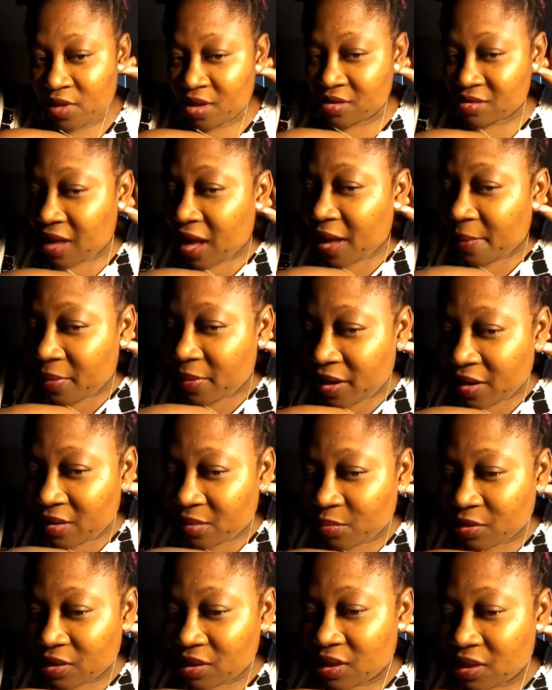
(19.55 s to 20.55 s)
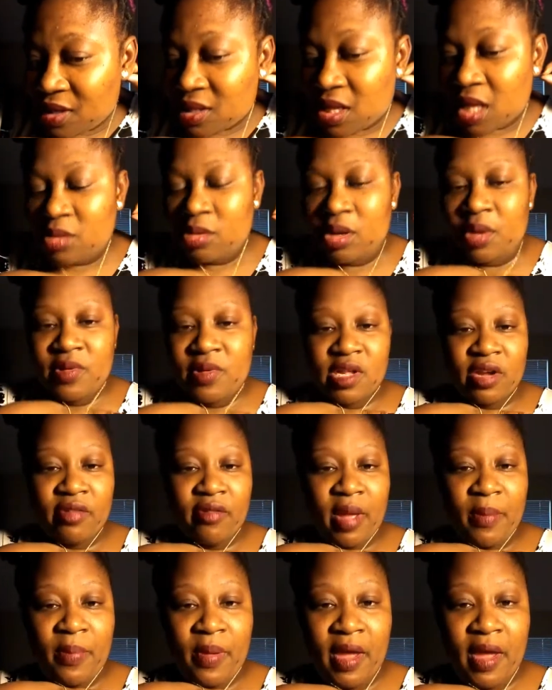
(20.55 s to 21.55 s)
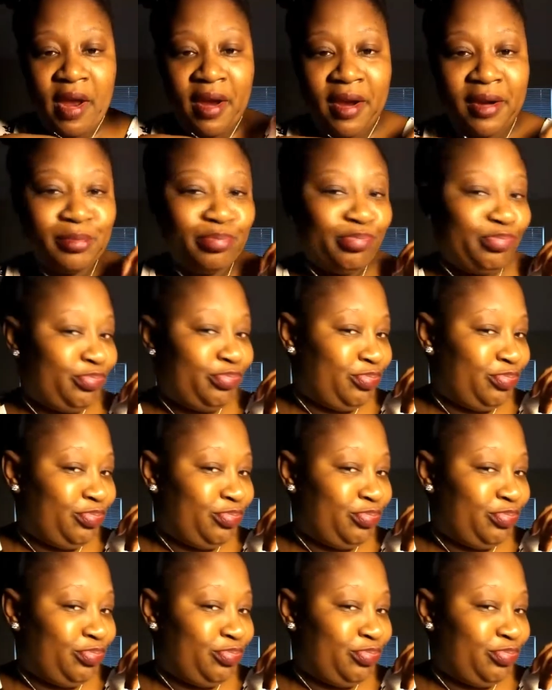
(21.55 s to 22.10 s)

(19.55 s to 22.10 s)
So I paired them with these. I thought it was a great pair.